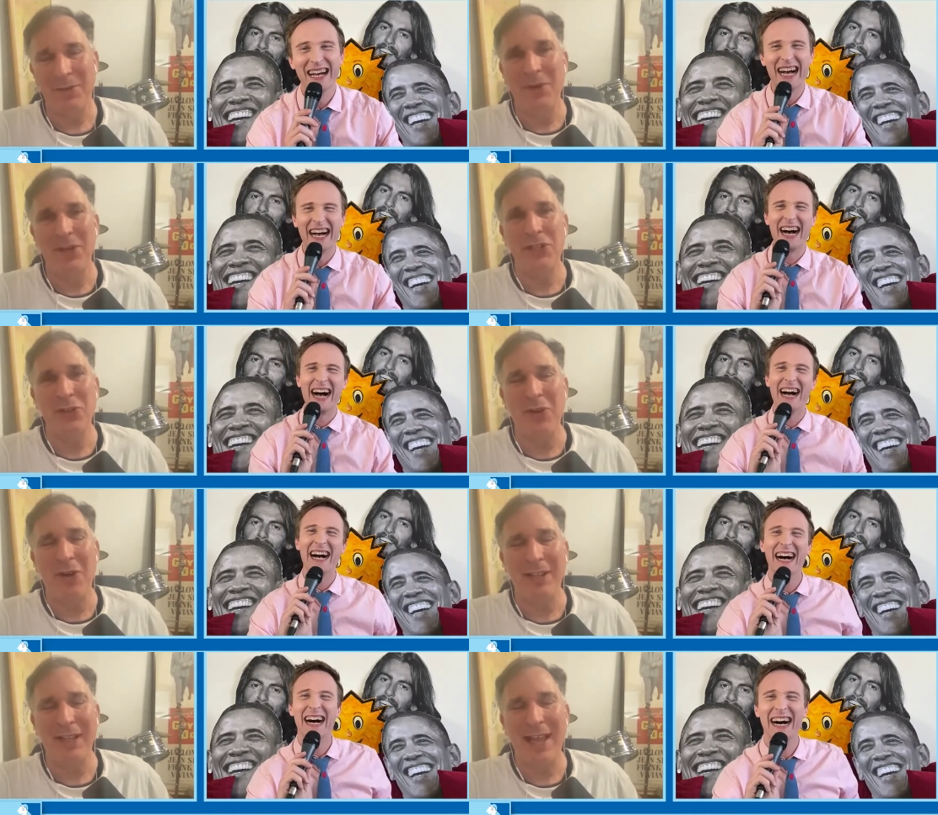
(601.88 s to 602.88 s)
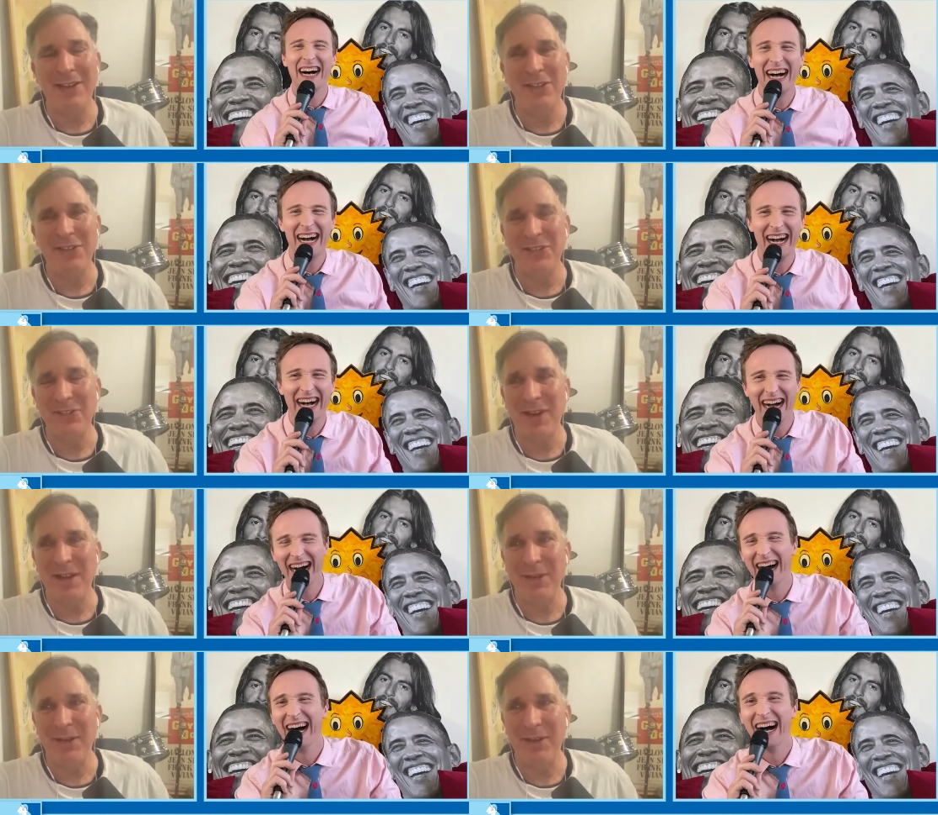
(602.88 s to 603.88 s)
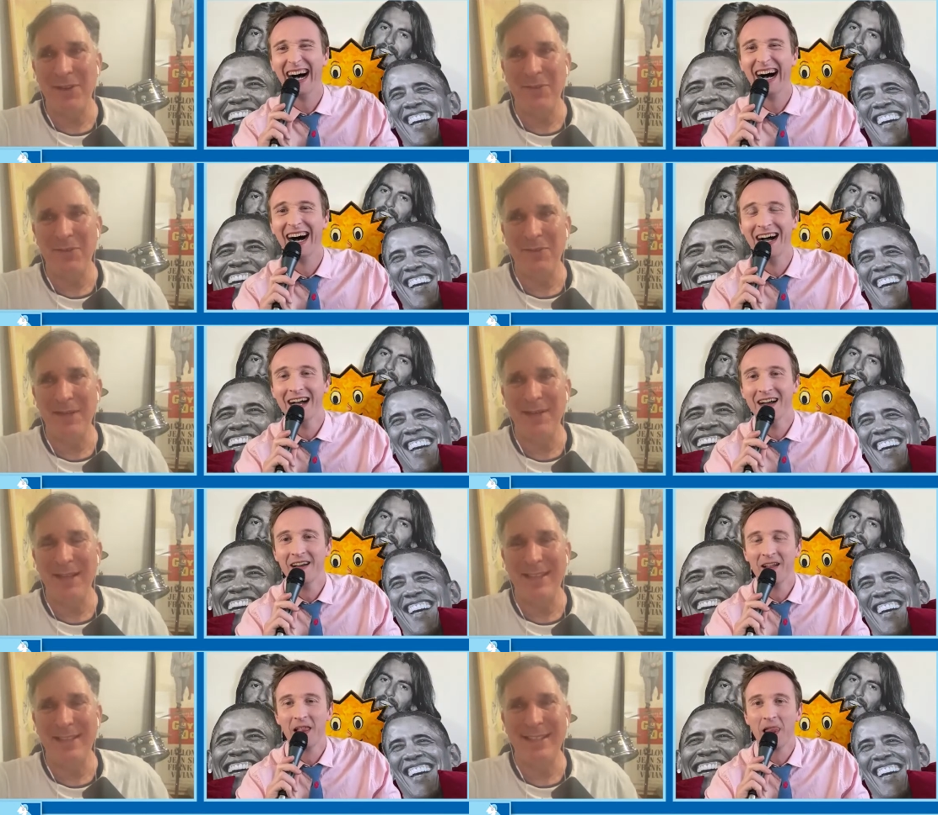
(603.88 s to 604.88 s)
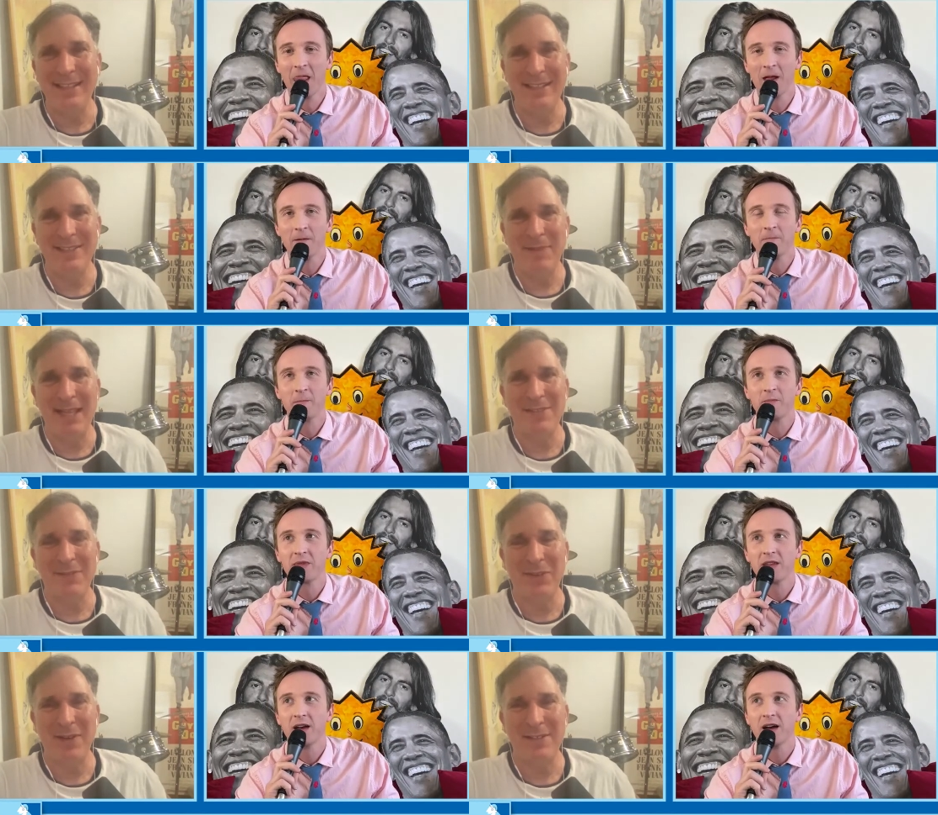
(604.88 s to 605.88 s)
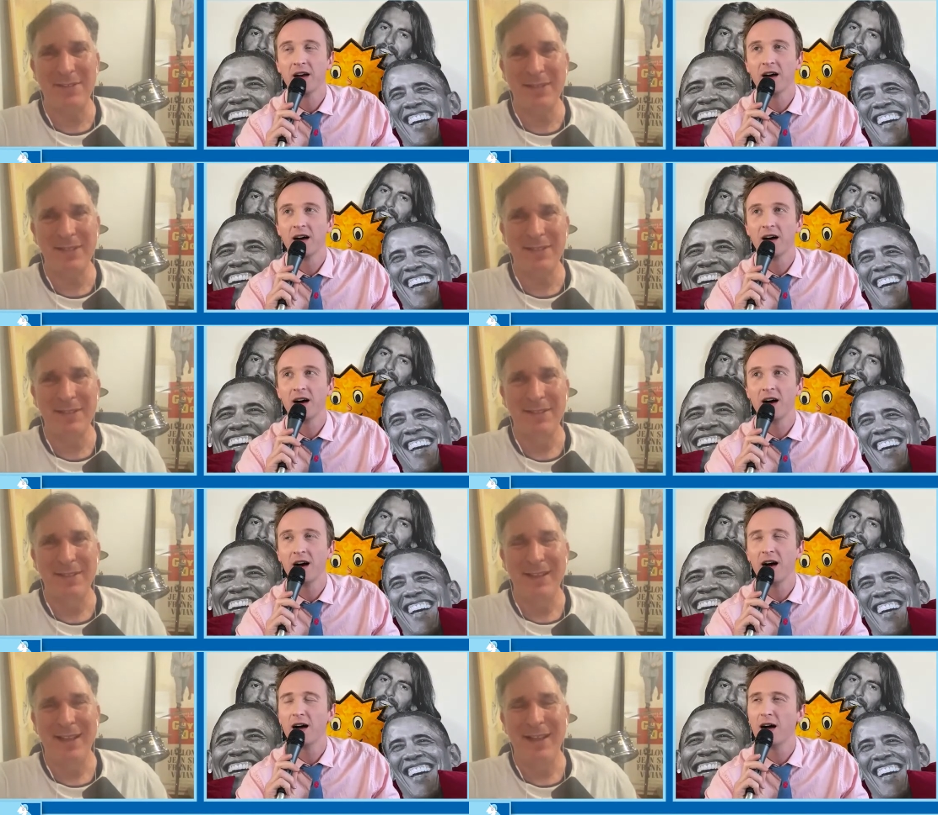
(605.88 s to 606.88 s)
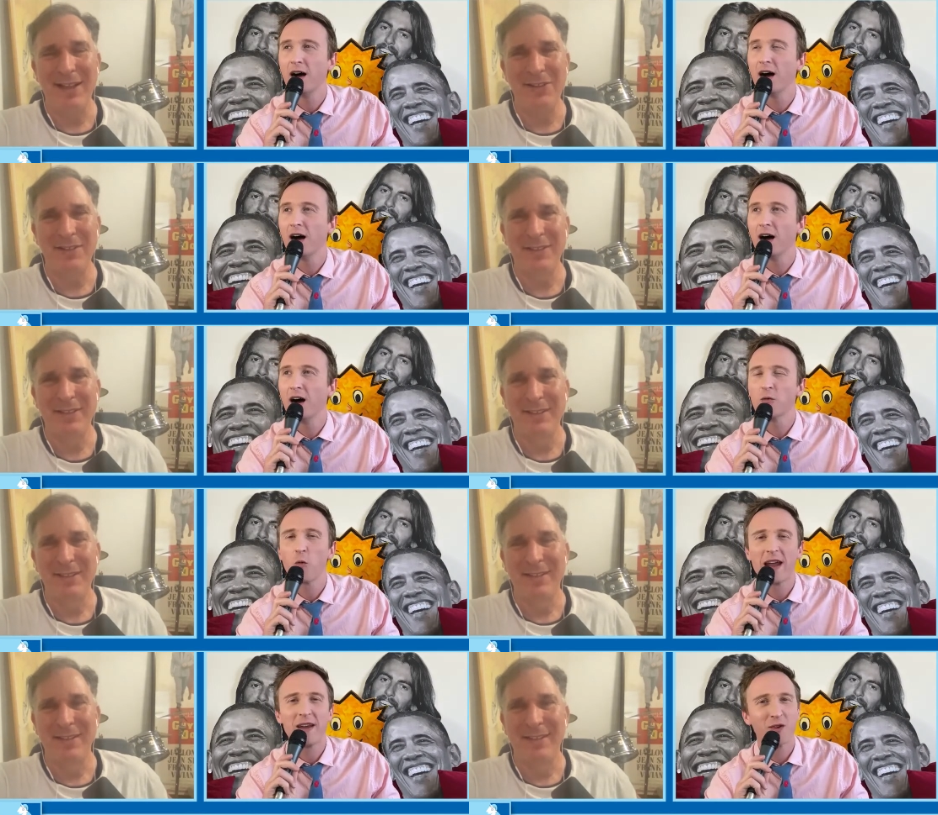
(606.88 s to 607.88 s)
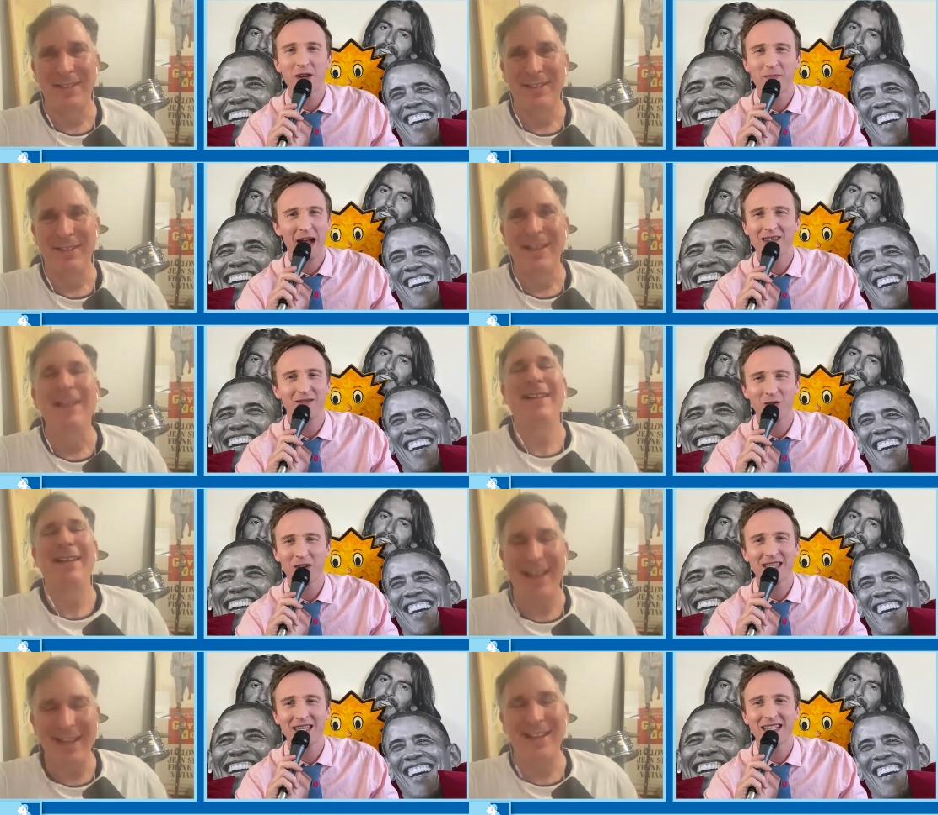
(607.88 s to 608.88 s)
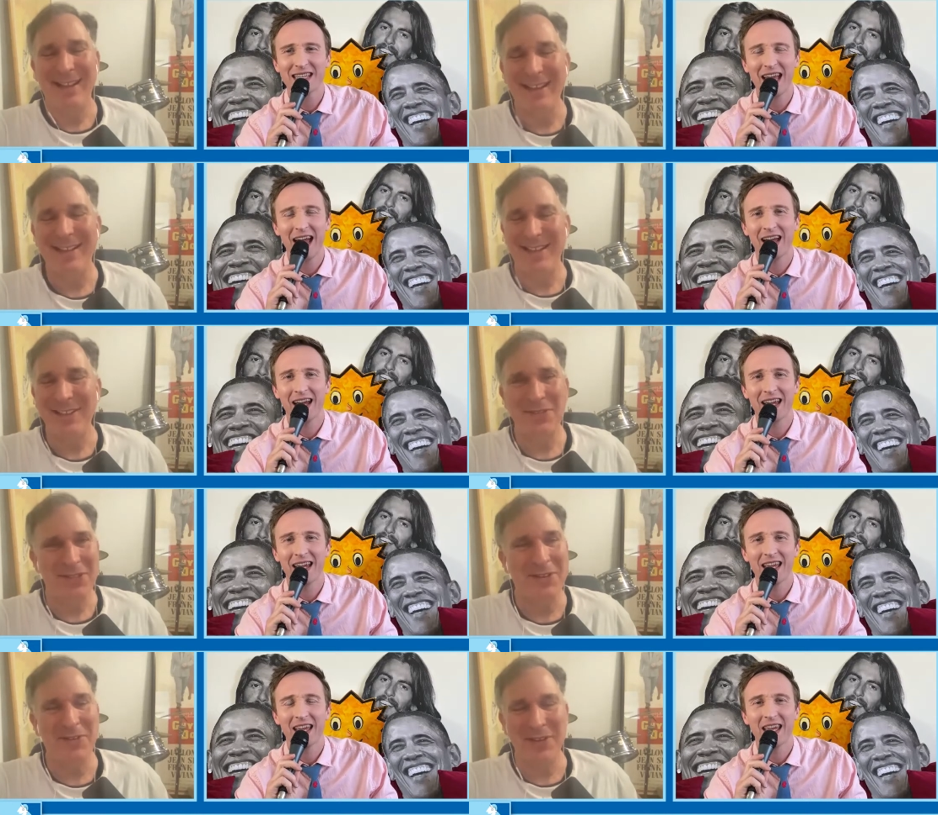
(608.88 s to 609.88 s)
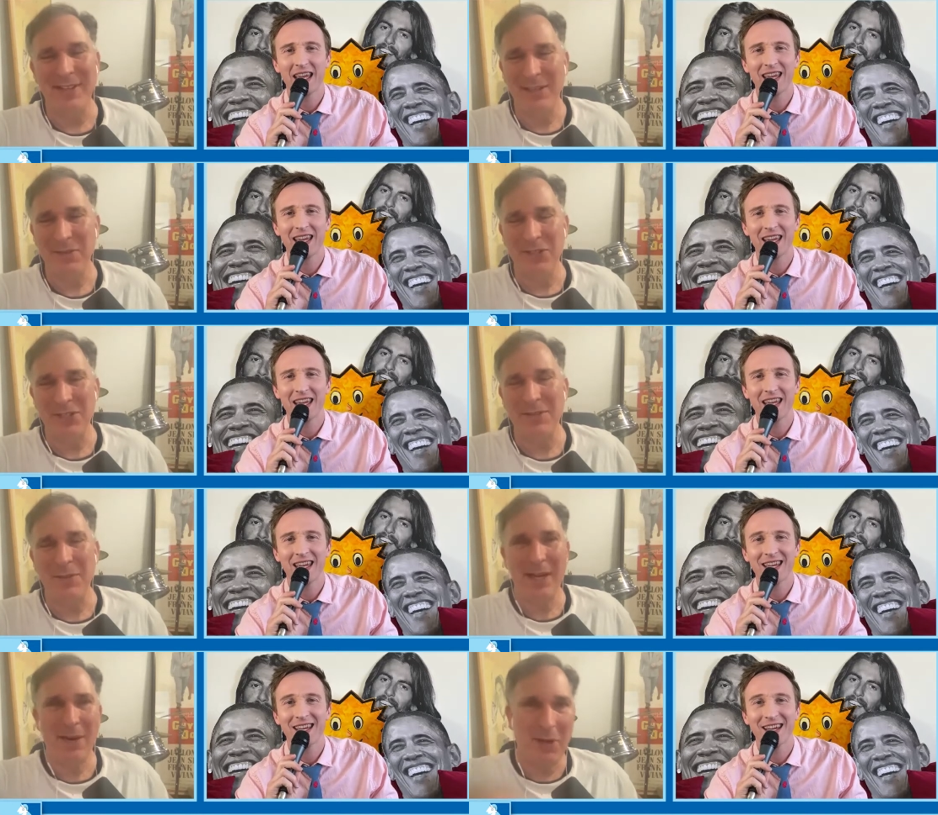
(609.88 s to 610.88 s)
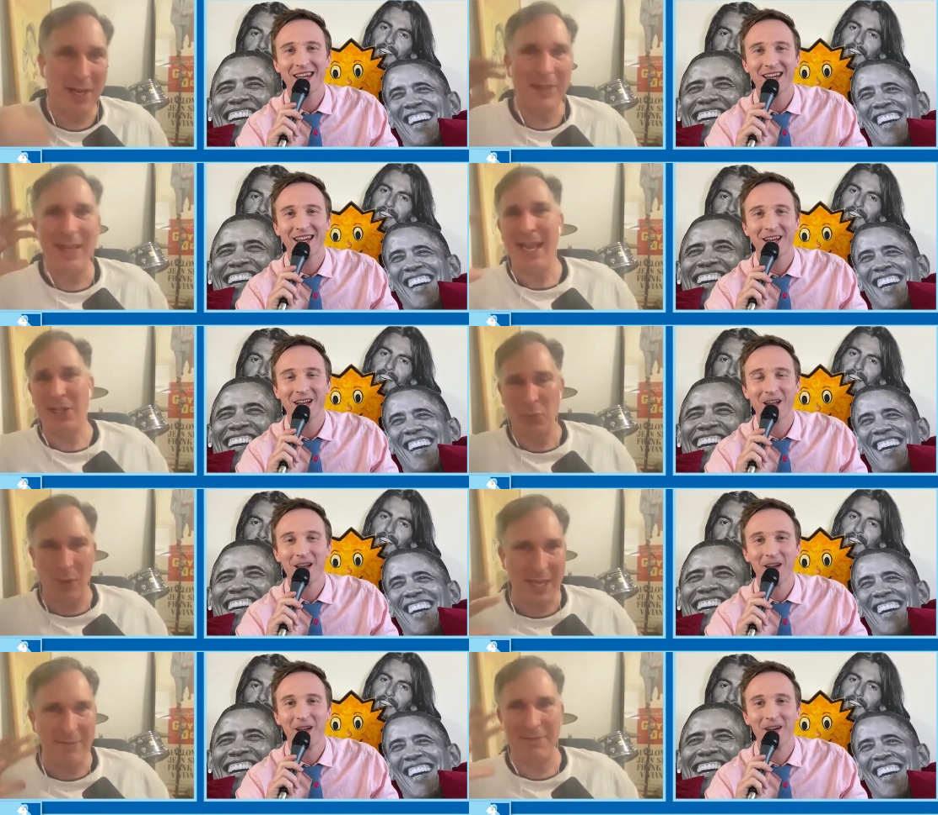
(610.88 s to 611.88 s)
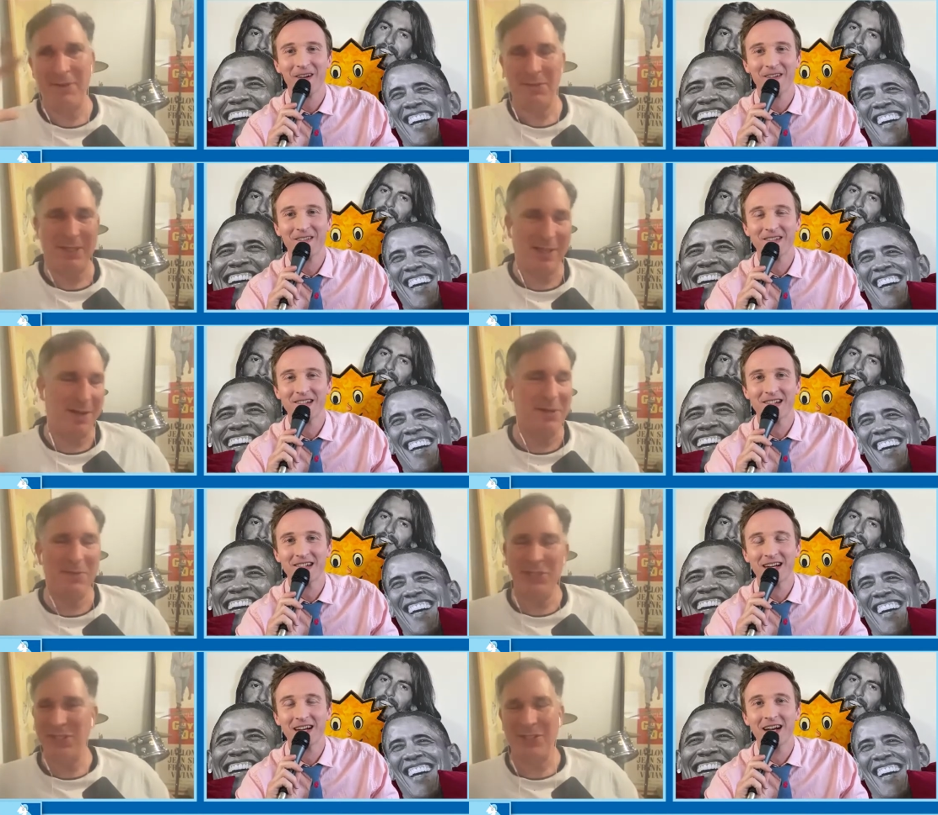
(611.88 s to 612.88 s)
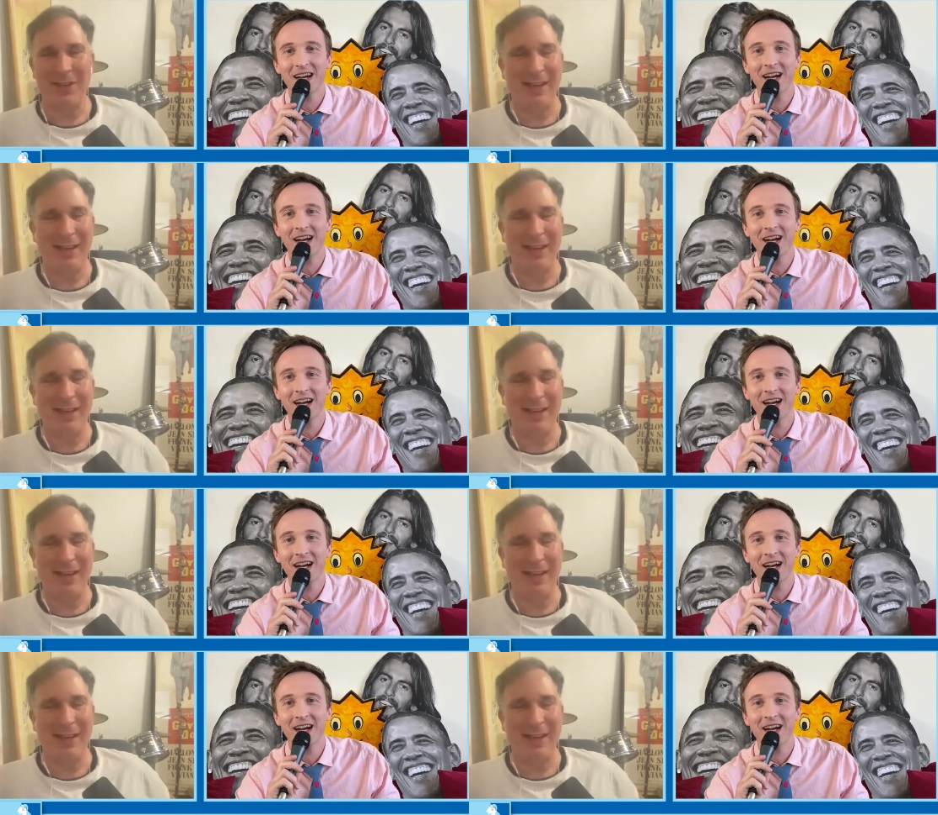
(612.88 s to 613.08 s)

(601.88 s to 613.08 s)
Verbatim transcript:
Speaker 1: what did you call it? How did you describe it? Unrelenting passive aggressiveness?
Speaker 2: Unwavering passive
Speaker 1: aggressiveness. Yeah, that was so good. It was just like whenever and the next wave of it would come, he would just start